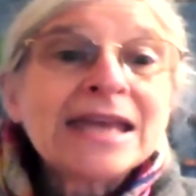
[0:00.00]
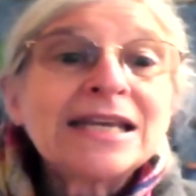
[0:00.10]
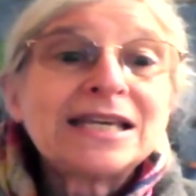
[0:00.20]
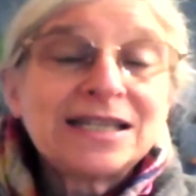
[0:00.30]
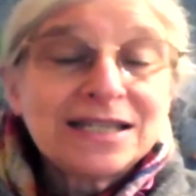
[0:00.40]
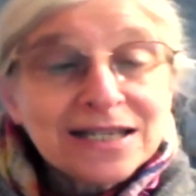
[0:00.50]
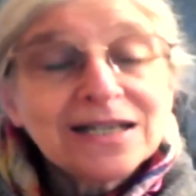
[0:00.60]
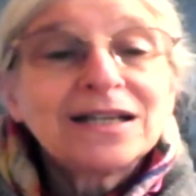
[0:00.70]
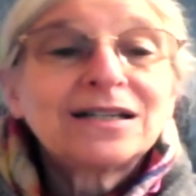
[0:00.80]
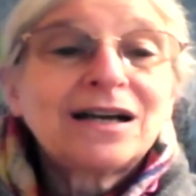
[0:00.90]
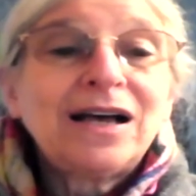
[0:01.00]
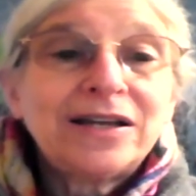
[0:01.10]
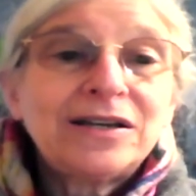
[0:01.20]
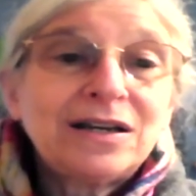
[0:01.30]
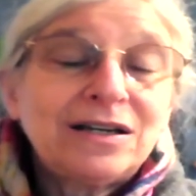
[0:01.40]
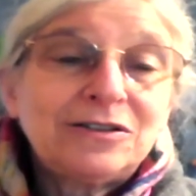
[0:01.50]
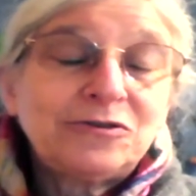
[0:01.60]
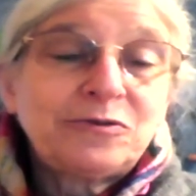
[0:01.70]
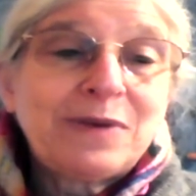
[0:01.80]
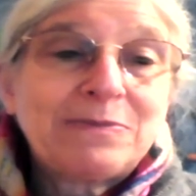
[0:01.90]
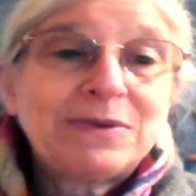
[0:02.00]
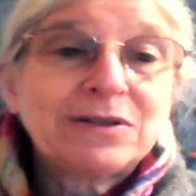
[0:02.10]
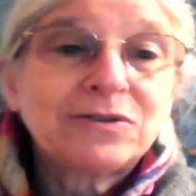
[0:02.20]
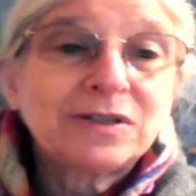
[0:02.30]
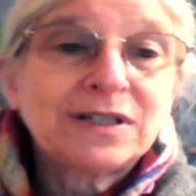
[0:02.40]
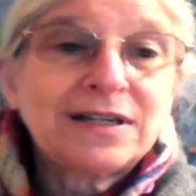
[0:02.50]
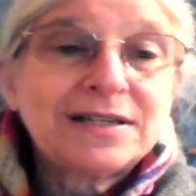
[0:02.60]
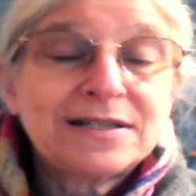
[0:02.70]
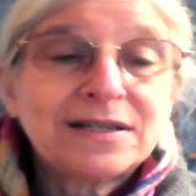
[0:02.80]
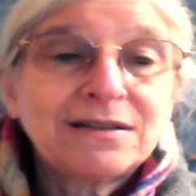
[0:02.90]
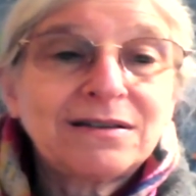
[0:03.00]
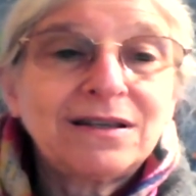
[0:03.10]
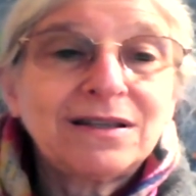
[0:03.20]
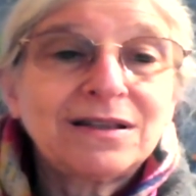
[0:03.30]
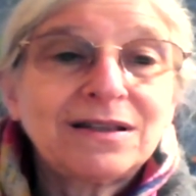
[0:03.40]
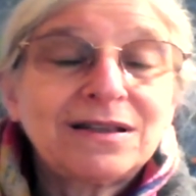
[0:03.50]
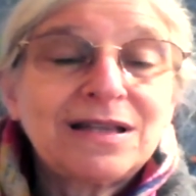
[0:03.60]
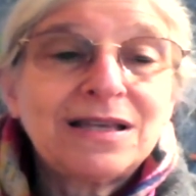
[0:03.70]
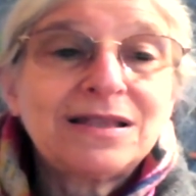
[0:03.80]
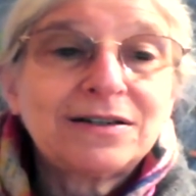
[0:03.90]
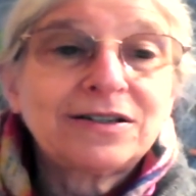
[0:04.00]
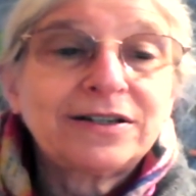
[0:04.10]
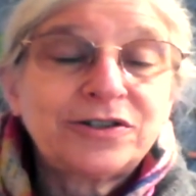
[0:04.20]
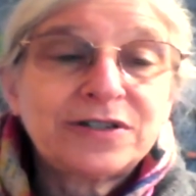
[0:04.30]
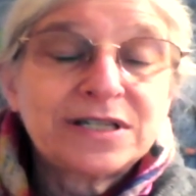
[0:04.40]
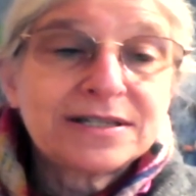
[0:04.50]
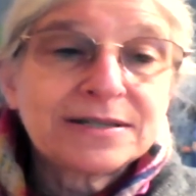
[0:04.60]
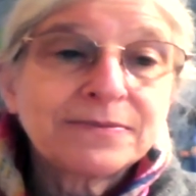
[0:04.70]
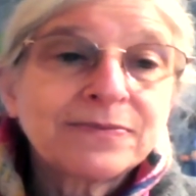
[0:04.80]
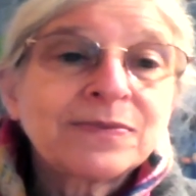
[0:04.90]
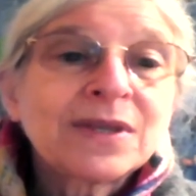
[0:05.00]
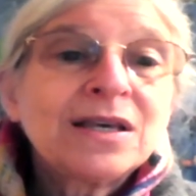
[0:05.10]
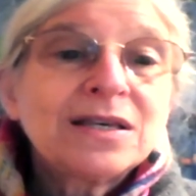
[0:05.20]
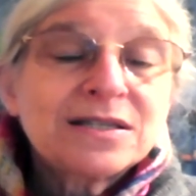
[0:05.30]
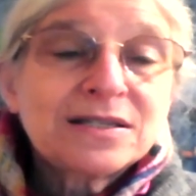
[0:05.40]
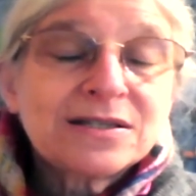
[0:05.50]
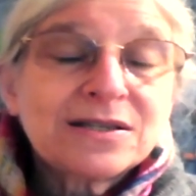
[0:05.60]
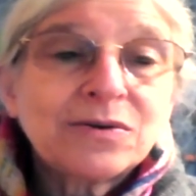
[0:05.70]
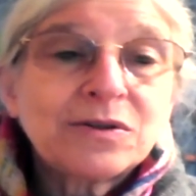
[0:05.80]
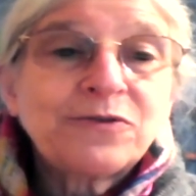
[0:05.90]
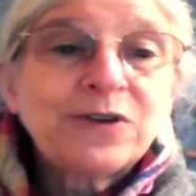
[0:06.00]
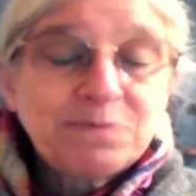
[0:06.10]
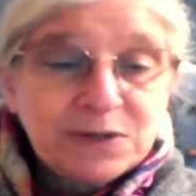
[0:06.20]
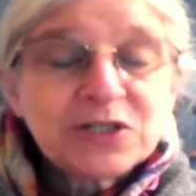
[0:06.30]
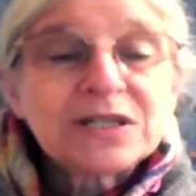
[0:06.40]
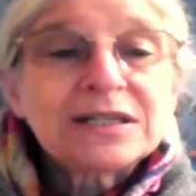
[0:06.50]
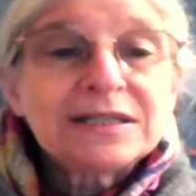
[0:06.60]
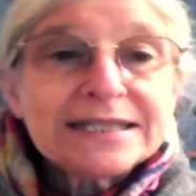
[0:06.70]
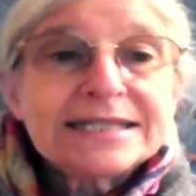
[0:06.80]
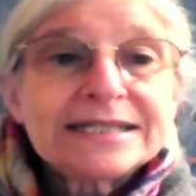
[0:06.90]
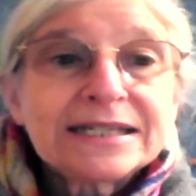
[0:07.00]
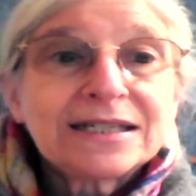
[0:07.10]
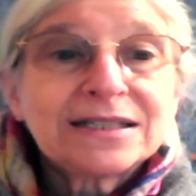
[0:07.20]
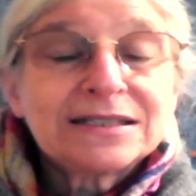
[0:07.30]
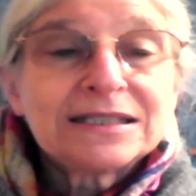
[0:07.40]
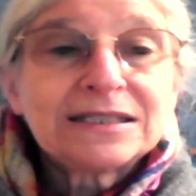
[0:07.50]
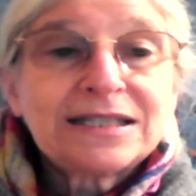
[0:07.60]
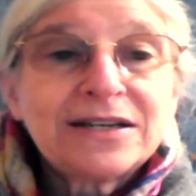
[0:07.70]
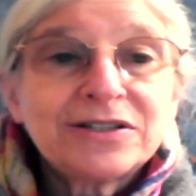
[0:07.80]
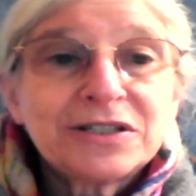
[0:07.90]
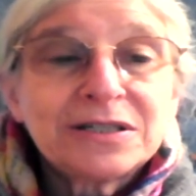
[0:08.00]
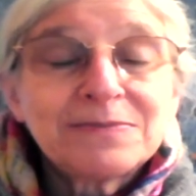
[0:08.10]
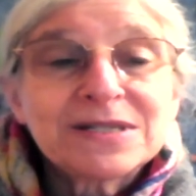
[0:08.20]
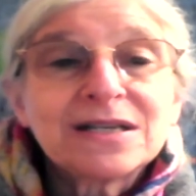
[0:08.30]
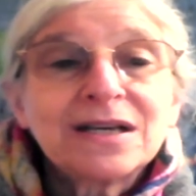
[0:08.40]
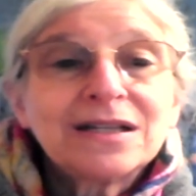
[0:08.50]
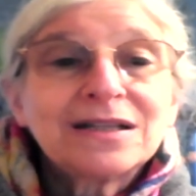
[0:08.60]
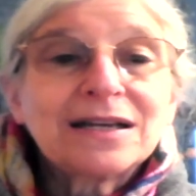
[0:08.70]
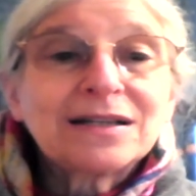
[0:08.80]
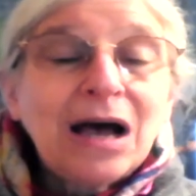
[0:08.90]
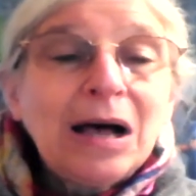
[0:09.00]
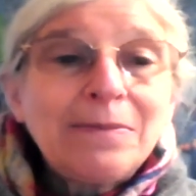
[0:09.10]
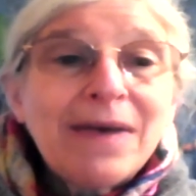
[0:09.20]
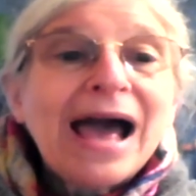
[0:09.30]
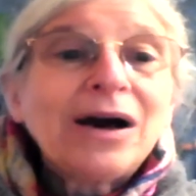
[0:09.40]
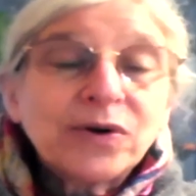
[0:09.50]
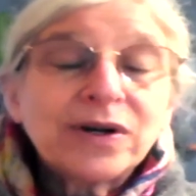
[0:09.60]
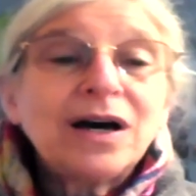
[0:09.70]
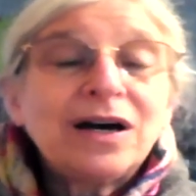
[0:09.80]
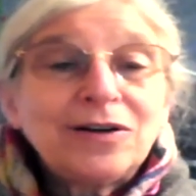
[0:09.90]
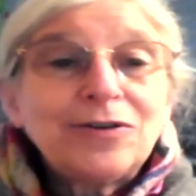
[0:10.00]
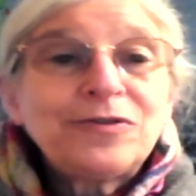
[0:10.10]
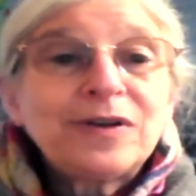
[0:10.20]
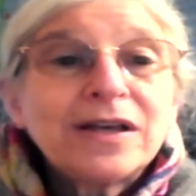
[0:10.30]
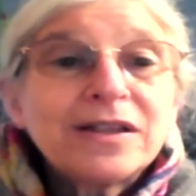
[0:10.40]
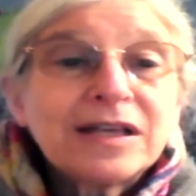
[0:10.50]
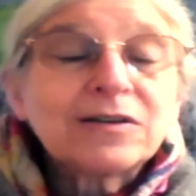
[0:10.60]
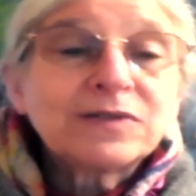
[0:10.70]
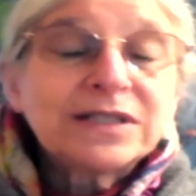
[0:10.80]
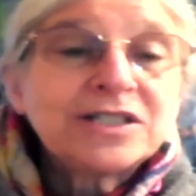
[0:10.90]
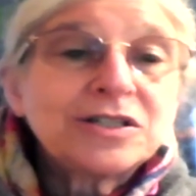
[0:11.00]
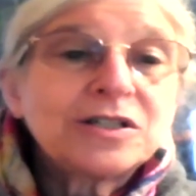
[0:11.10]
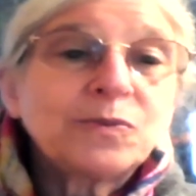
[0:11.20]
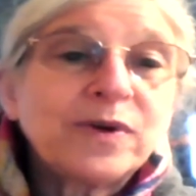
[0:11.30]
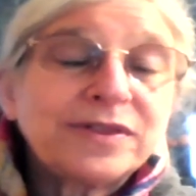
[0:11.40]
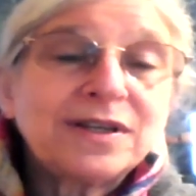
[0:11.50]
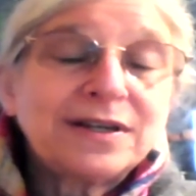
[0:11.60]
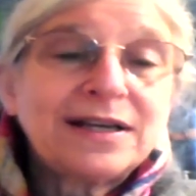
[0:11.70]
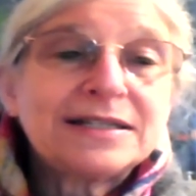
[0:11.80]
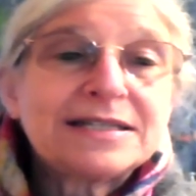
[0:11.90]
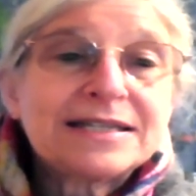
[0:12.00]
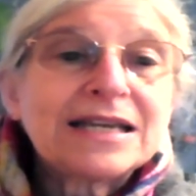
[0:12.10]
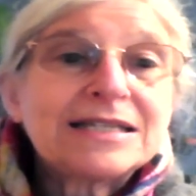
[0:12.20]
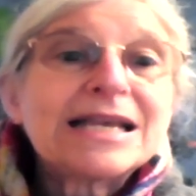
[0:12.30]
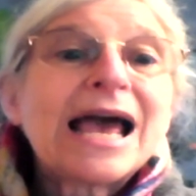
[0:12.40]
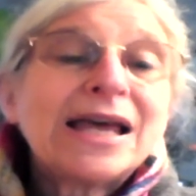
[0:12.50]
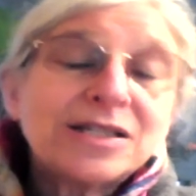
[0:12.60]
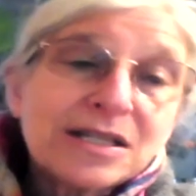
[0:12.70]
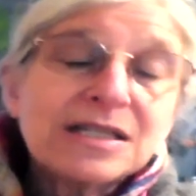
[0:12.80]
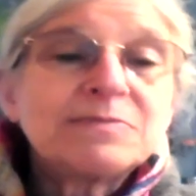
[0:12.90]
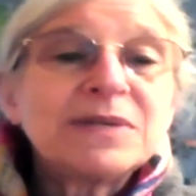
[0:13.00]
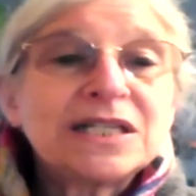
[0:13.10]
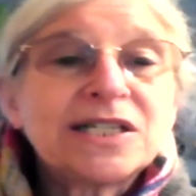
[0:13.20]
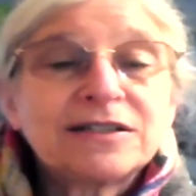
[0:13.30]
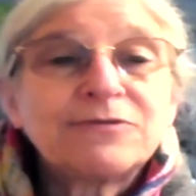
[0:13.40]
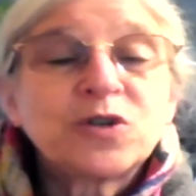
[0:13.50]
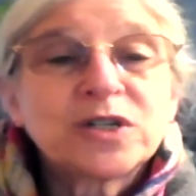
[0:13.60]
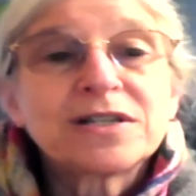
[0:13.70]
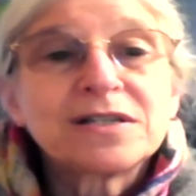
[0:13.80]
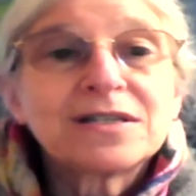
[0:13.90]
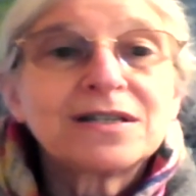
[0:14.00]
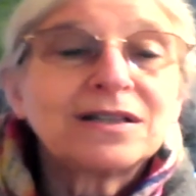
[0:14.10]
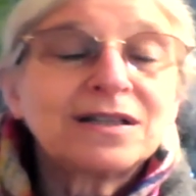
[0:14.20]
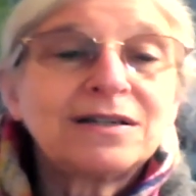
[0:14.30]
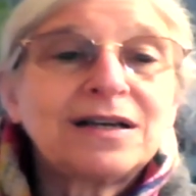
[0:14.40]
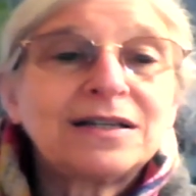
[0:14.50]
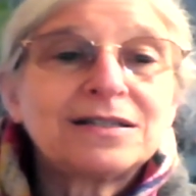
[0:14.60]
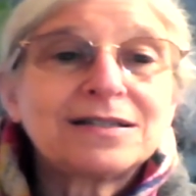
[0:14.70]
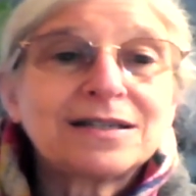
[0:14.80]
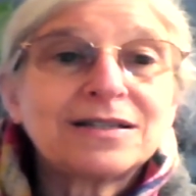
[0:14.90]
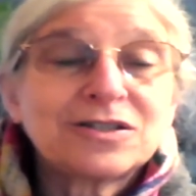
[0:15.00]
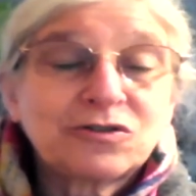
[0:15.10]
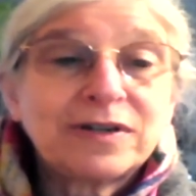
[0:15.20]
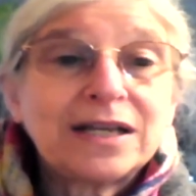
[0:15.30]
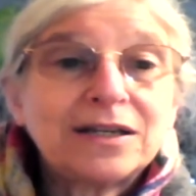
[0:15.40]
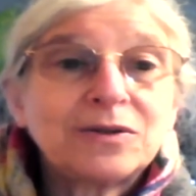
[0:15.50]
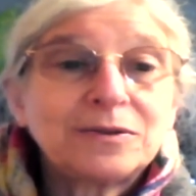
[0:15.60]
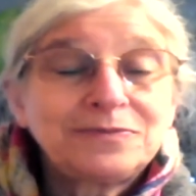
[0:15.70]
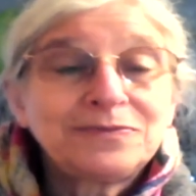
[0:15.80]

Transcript: any kind of popular organizing in, in their countries. So they're very personalistic dictatorships that come out of their relationship with the United States and to these military forces that the United States created.